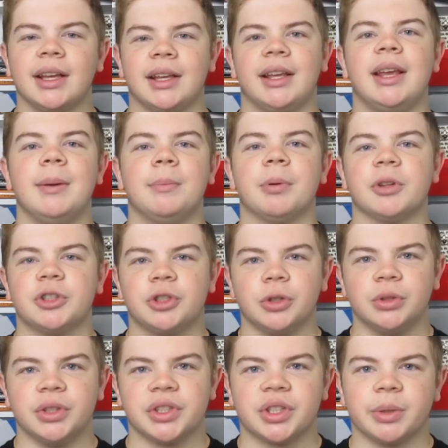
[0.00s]
Keep
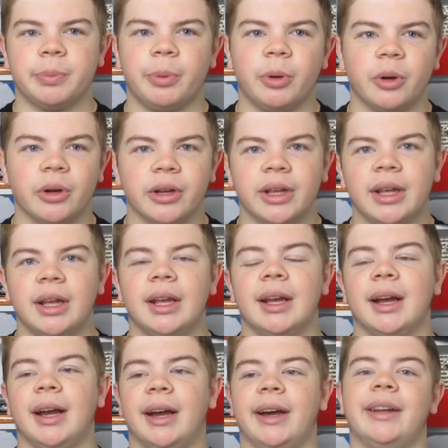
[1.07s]
showing the support,
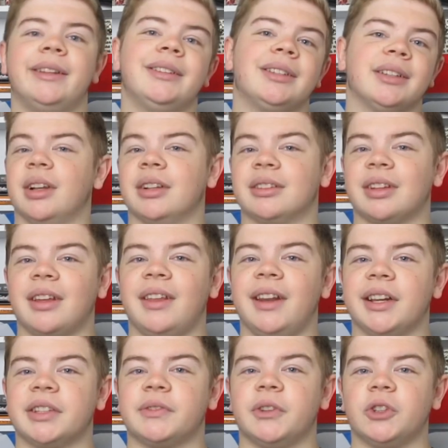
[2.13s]
and until our
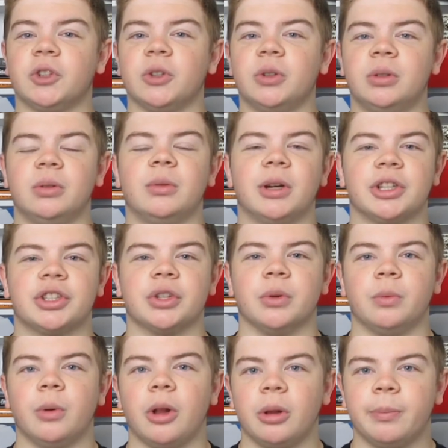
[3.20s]
next video, which
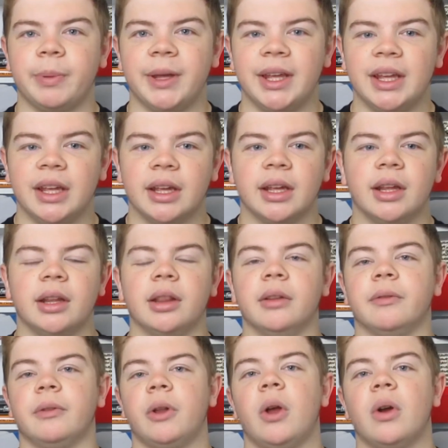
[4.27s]
will be
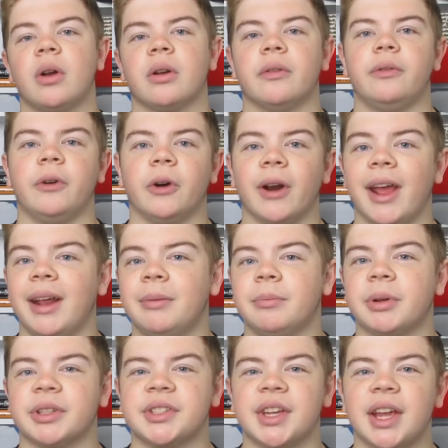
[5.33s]
the vlog for
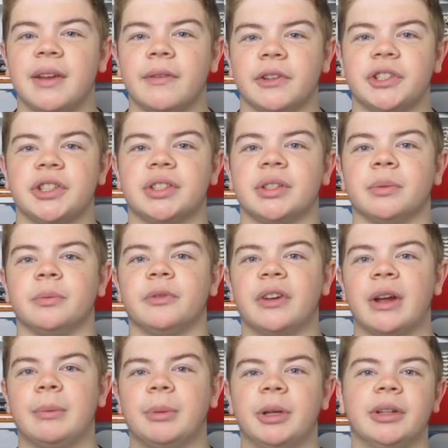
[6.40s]
Edinburgh City versus
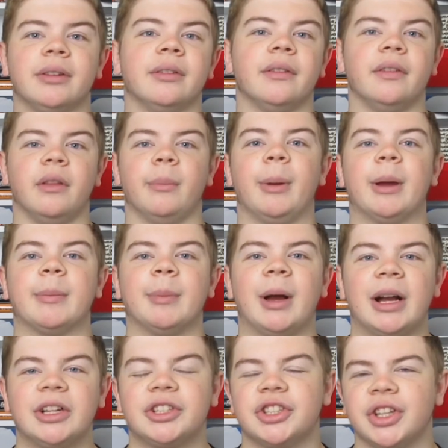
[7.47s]
Dunfermline, the big
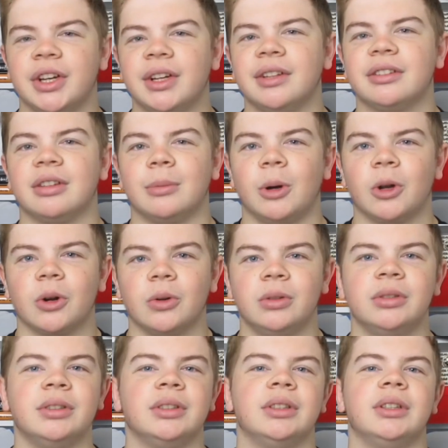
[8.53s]
match tomorrow.
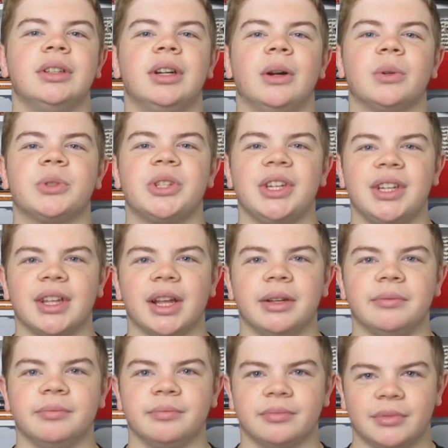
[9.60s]
I'll see you
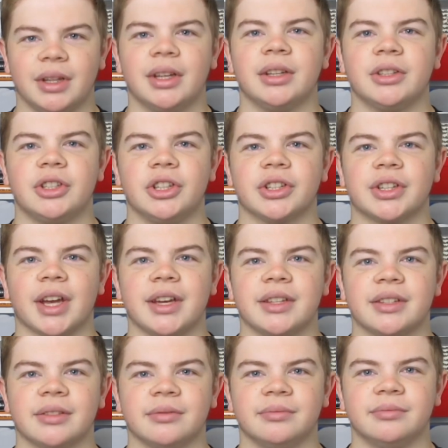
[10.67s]
then. Cheers,
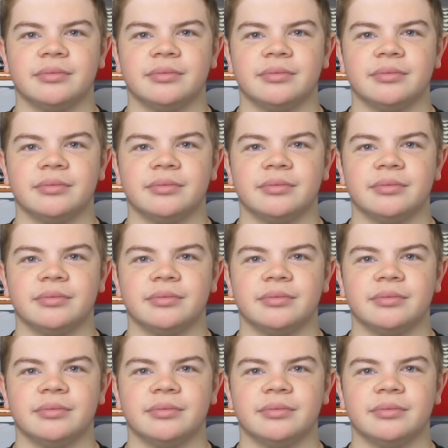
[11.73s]
guys.